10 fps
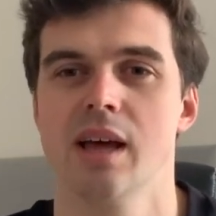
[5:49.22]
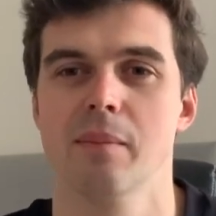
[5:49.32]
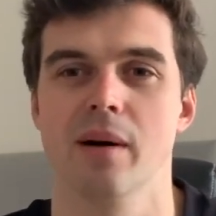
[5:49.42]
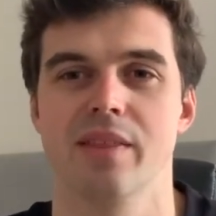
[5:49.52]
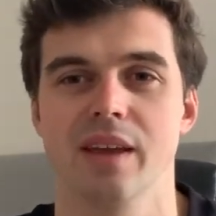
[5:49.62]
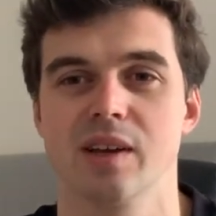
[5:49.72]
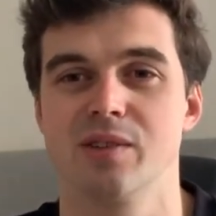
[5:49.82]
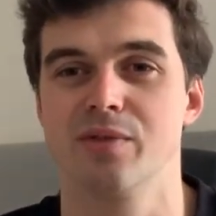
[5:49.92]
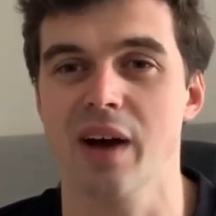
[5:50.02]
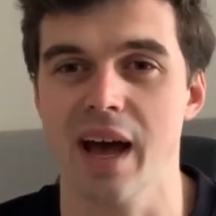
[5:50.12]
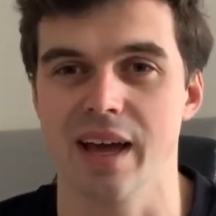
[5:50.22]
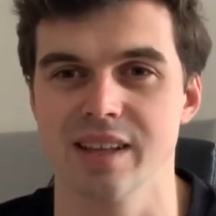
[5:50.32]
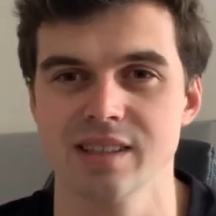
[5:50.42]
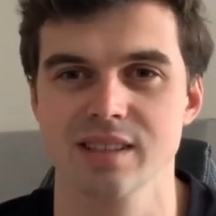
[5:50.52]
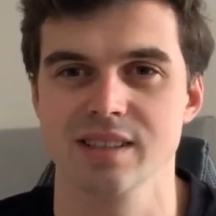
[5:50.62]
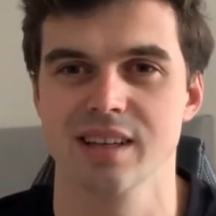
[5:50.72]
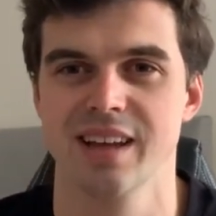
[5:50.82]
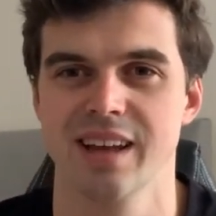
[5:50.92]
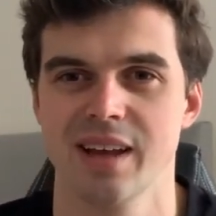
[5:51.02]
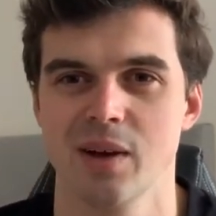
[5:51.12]
But I think as fans,
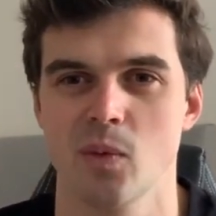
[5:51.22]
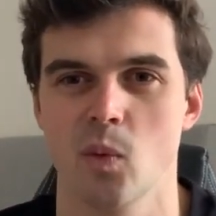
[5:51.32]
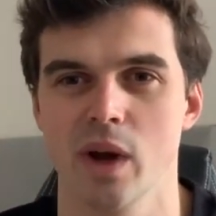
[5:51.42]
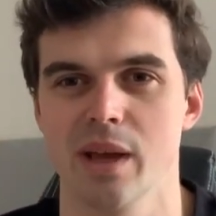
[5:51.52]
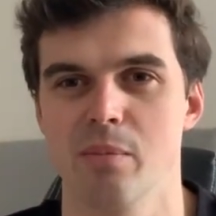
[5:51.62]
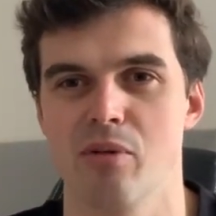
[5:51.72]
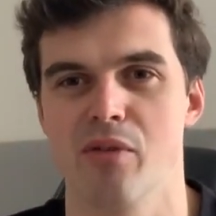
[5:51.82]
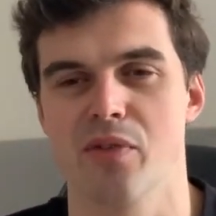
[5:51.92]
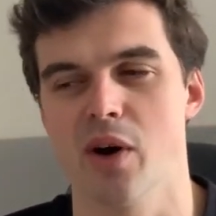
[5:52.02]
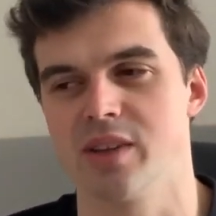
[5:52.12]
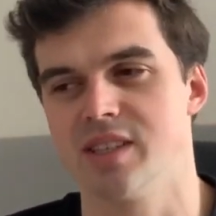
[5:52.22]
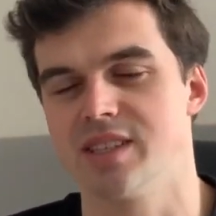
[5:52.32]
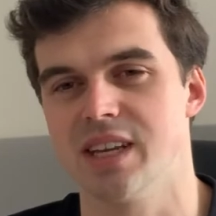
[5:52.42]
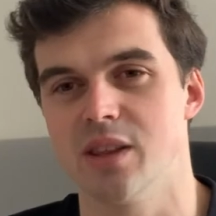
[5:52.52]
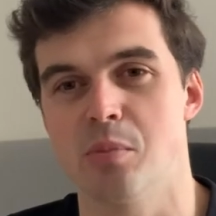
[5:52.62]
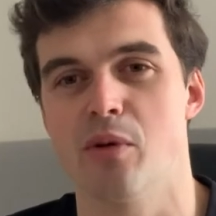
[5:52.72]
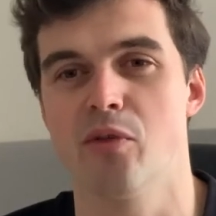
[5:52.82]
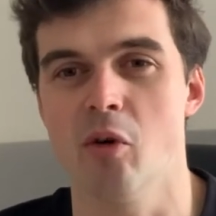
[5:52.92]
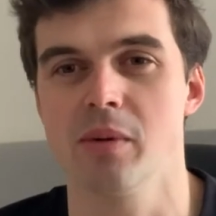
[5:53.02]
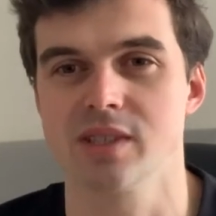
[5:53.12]
we prefer to see the
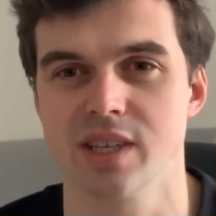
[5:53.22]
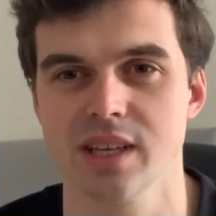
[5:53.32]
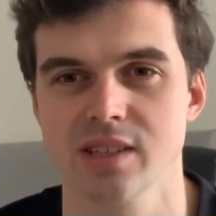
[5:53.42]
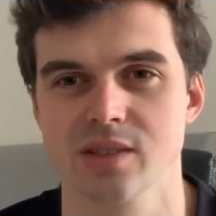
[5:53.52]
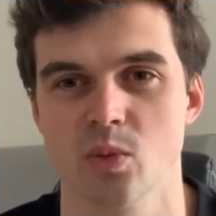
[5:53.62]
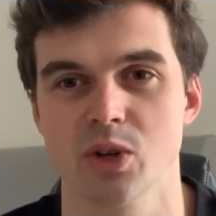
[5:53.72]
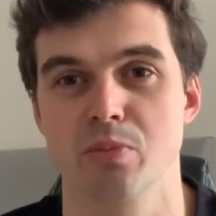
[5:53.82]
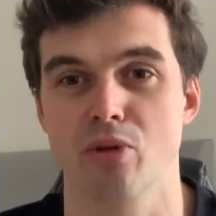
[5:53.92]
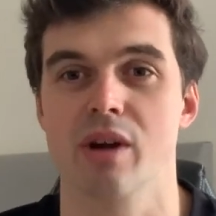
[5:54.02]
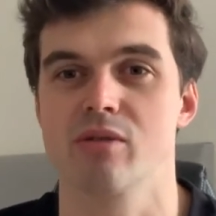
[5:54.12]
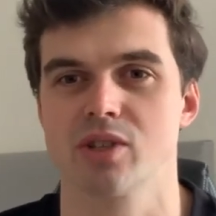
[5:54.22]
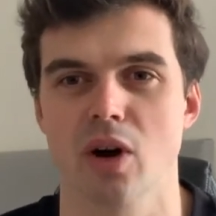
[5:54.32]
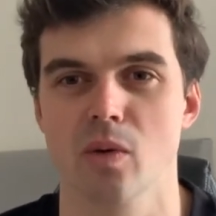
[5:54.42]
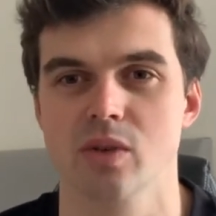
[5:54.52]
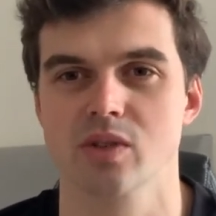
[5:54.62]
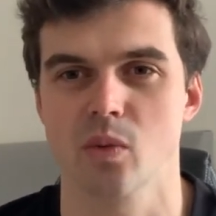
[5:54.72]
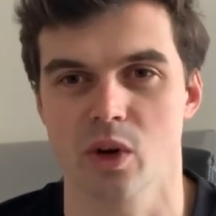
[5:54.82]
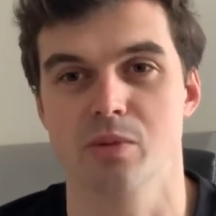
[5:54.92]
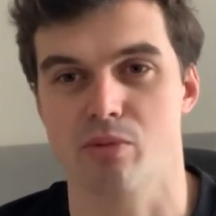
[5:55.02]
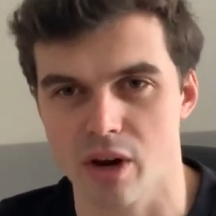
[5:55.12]
performances, which bring results,
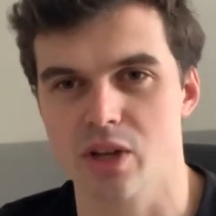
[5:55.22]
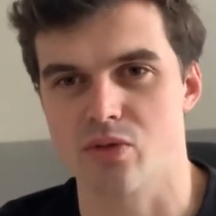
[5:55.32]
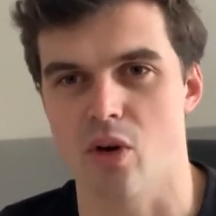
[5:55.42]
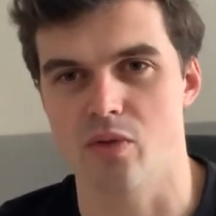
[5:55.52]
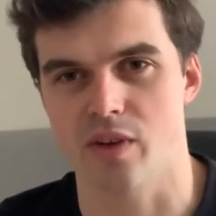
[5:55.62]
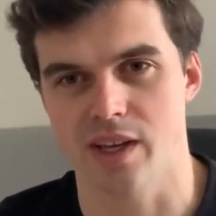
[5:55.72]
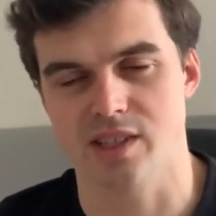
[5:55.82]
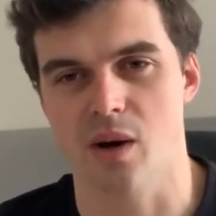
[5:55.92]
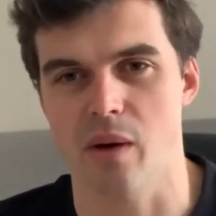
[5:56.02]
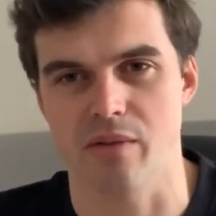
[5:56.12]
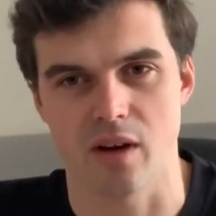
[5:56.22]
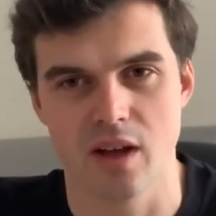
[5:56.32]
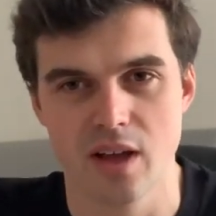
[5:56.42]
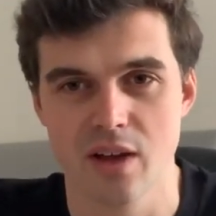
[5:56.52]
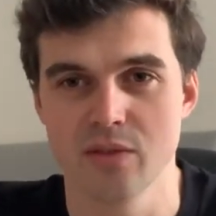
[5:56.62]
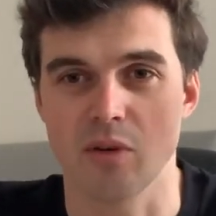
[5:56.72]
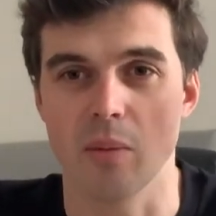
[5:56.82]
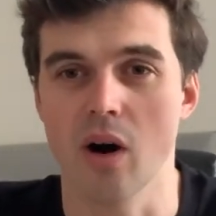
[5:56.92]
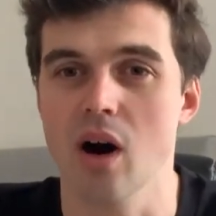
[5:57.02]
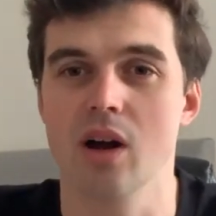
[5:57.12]
which bring trophies. However, from
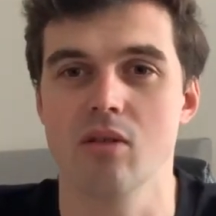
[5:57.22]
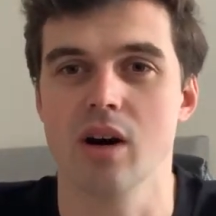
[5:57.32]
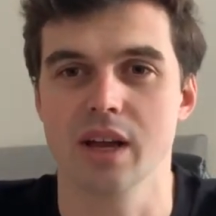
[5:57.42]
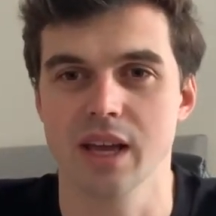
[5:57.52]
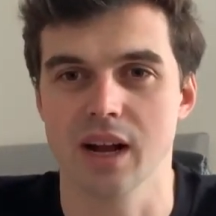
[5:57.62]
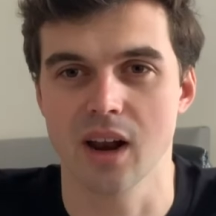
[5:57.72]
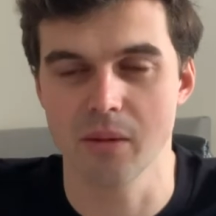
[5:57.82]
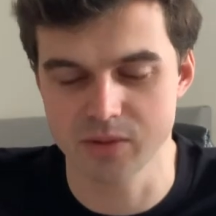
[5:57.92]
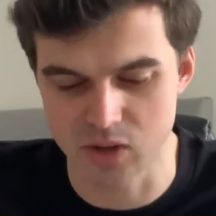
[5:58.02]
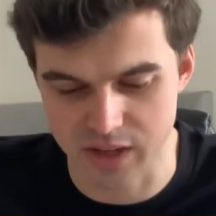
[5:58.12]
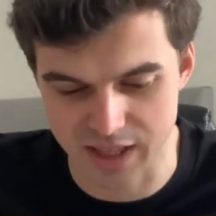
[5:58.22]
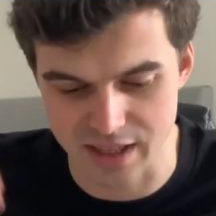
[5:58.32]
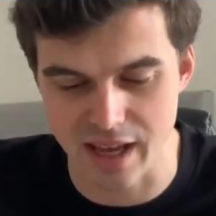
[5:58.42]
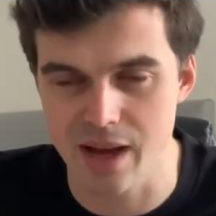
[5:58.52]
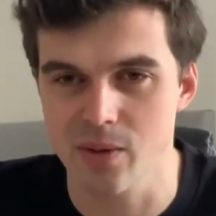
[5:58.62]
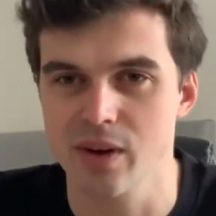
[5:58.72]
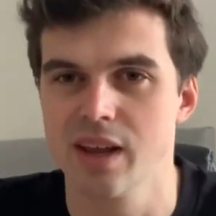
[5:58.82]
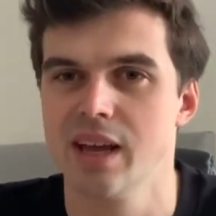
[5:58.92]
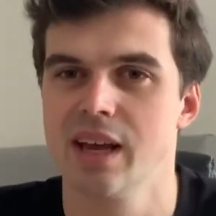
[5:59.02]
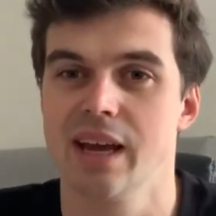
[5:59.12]
the hierarchy at clubs looking down,
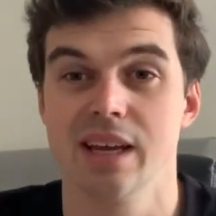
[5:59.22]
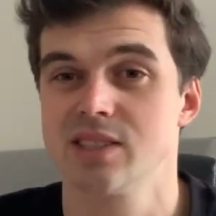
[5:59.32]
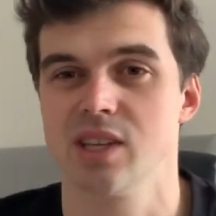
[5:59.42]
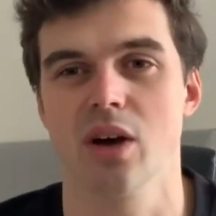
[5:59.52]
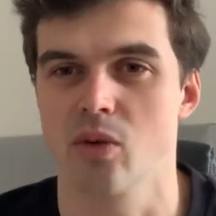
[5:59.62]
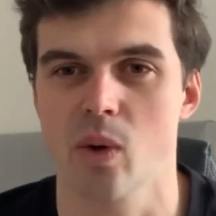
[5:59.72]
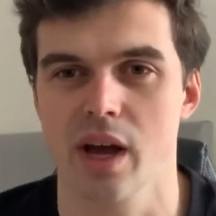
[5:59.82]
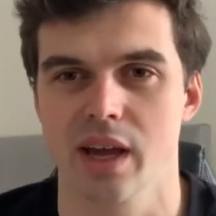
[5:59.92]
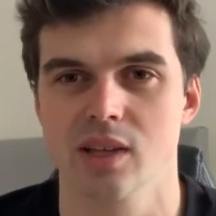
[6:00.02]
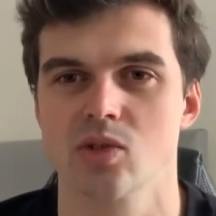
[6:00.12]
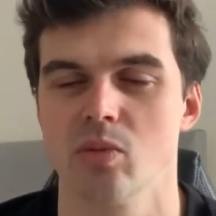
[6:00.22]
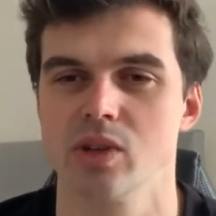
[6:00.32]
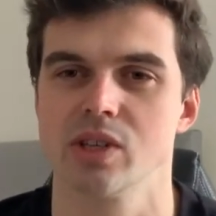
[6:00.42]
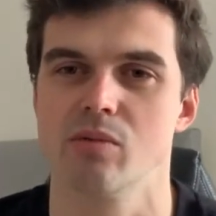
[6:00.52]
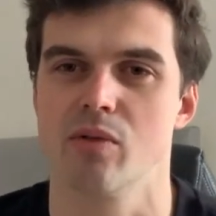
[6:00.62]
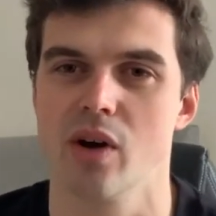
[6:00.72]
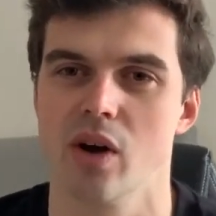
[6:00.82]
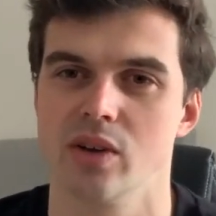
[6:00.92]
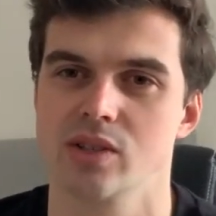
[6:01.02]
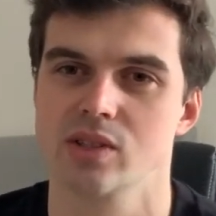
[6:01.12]
it's the other way. It's almost in
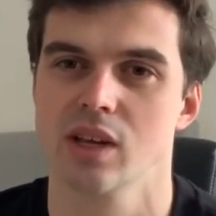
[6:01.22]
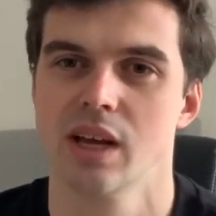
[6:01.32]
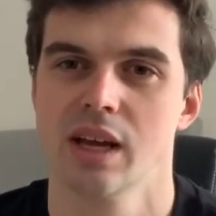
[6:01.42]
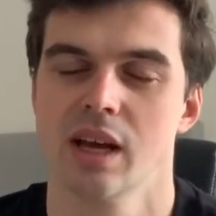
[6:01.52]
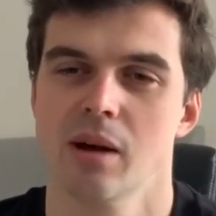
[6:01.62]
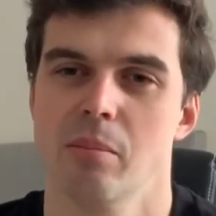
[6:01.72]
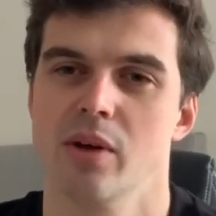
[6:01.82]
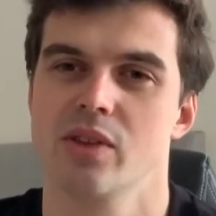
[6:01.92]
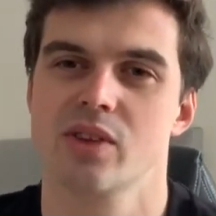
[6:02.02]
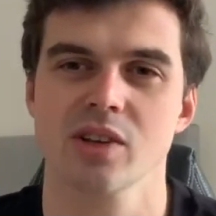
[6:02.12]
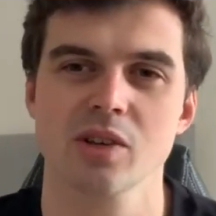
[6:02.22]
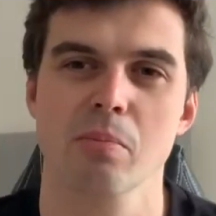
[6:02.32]
reverse. But does a